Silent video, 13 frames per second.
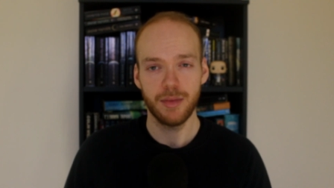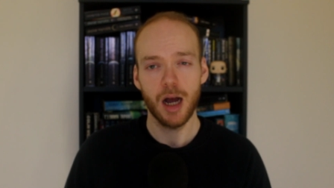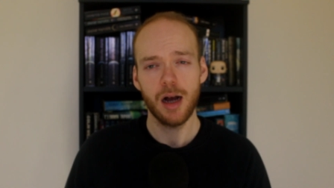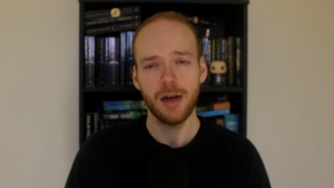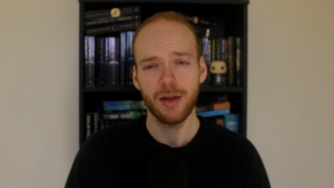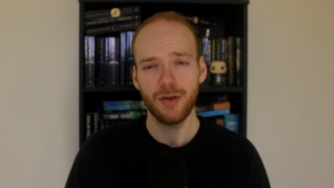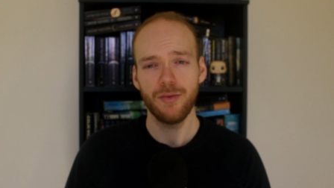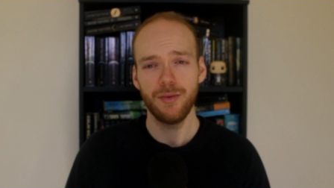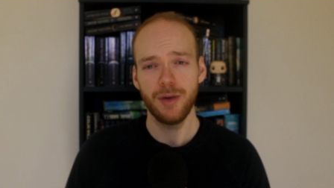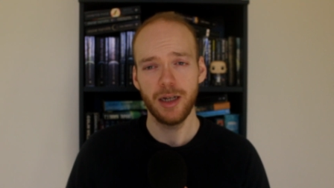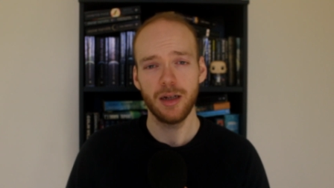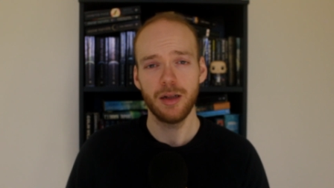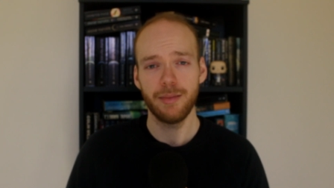Are you
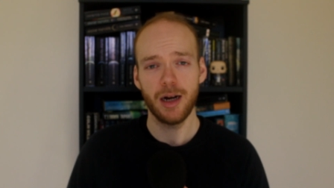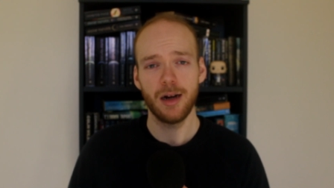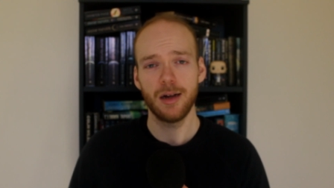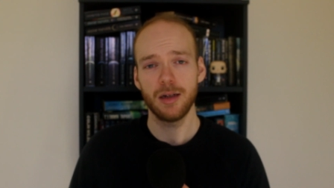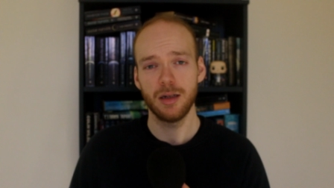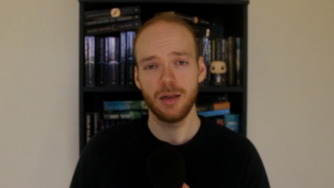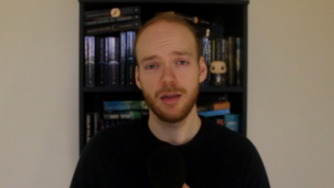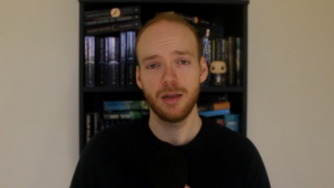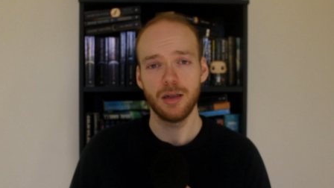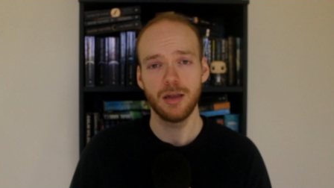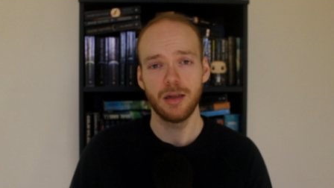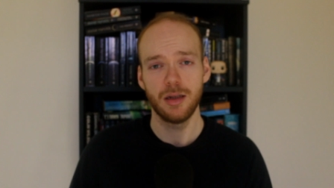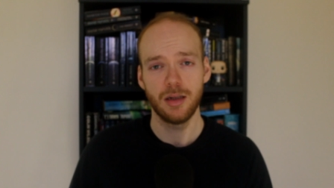real
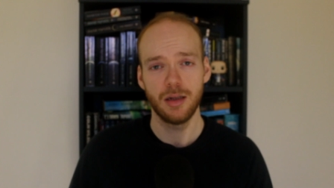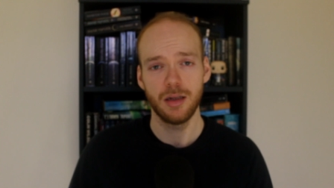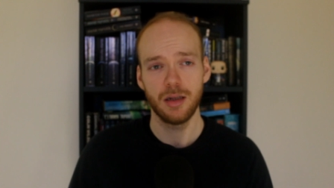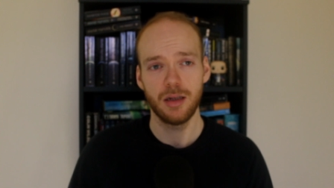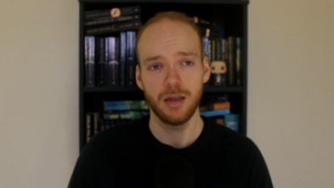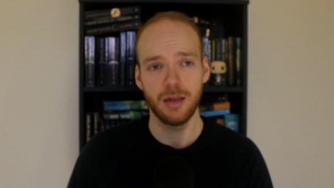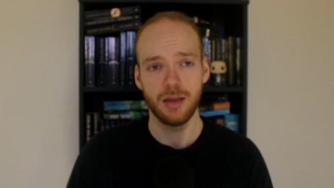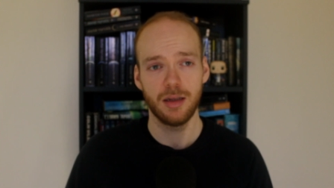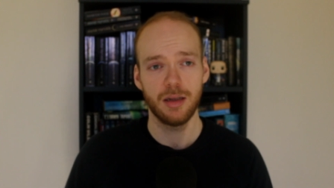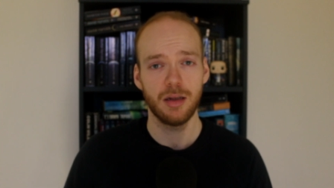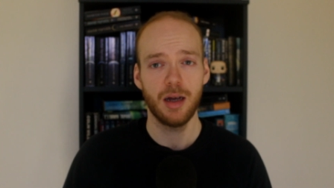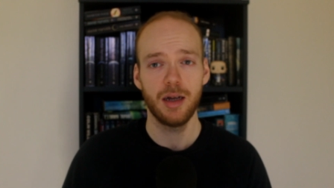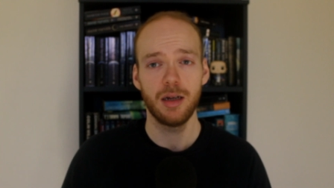Americans?
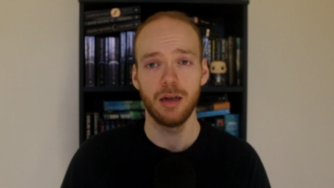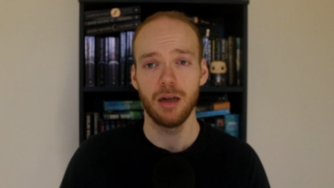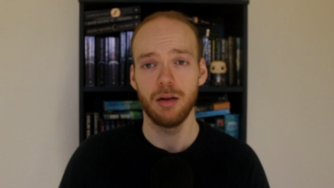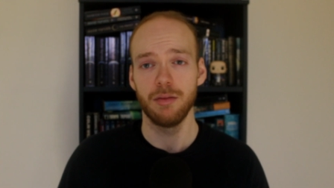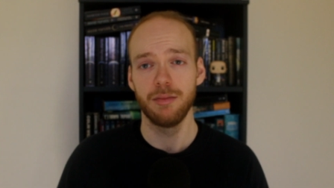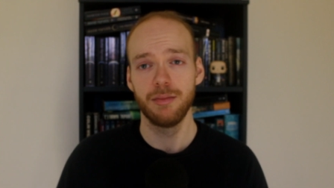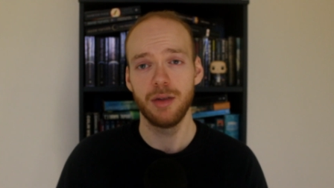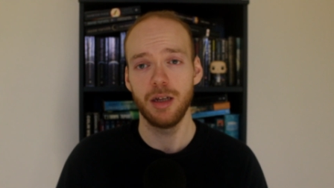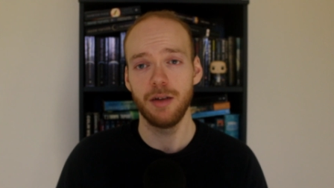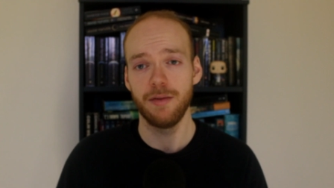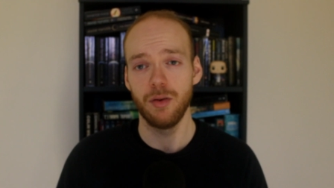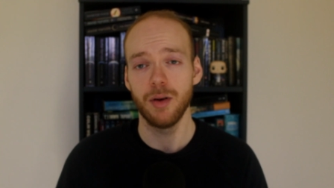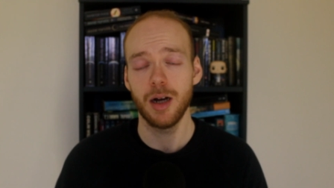Because I don't know
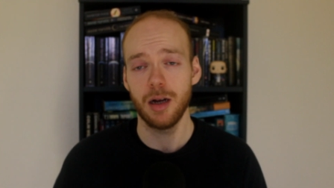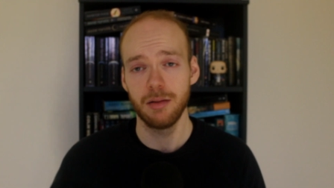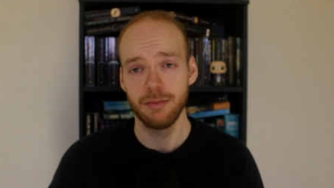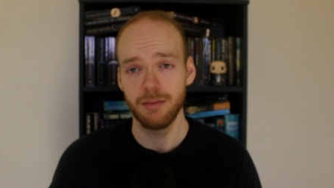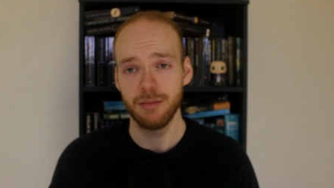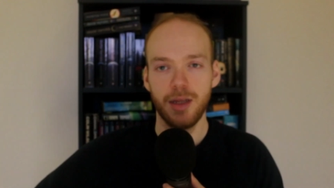if you are.